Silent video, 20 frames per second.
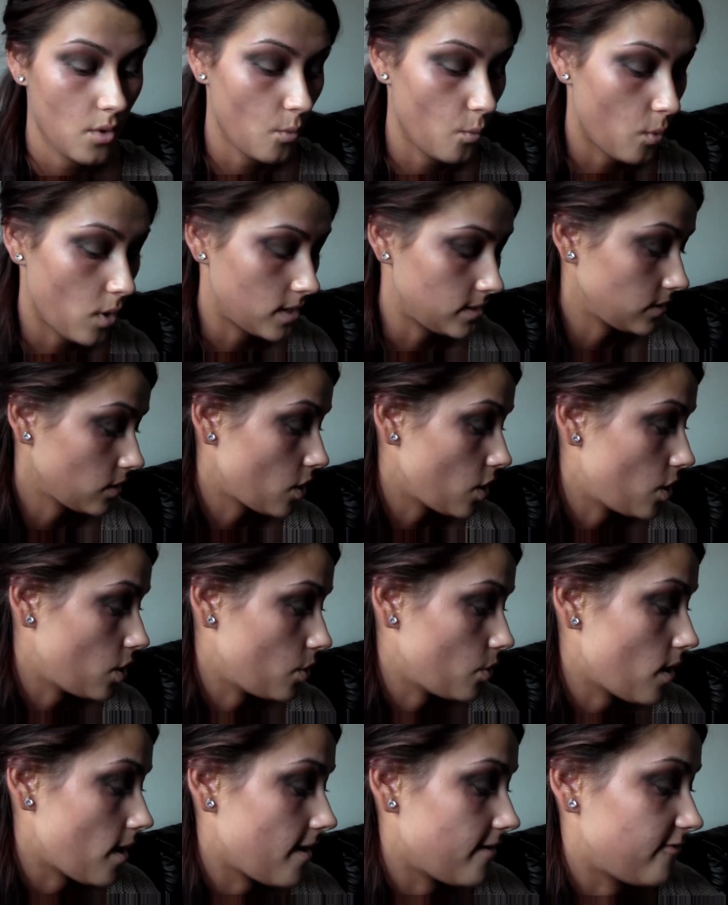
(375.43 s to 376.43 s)

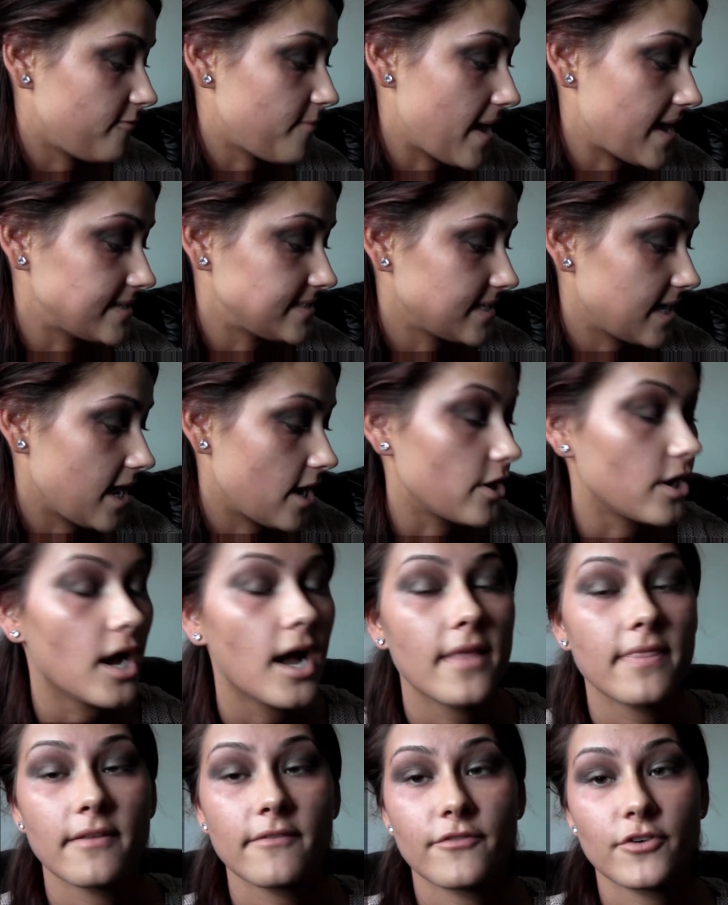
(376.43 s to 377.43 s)
of mascara,
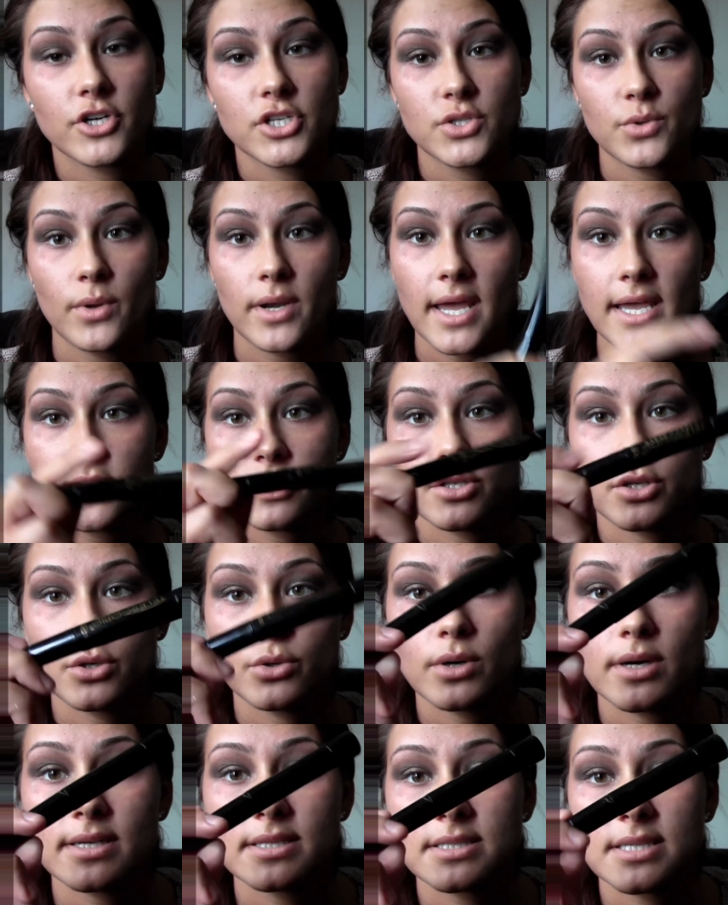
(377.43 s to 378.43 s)
and the first one I
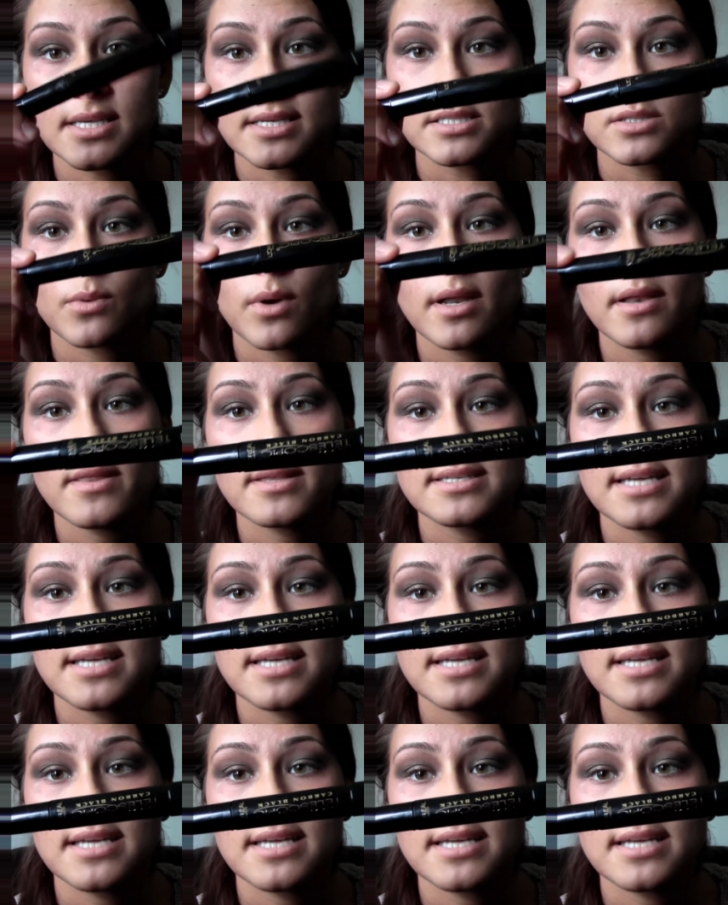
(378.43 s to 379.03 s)
do is this one,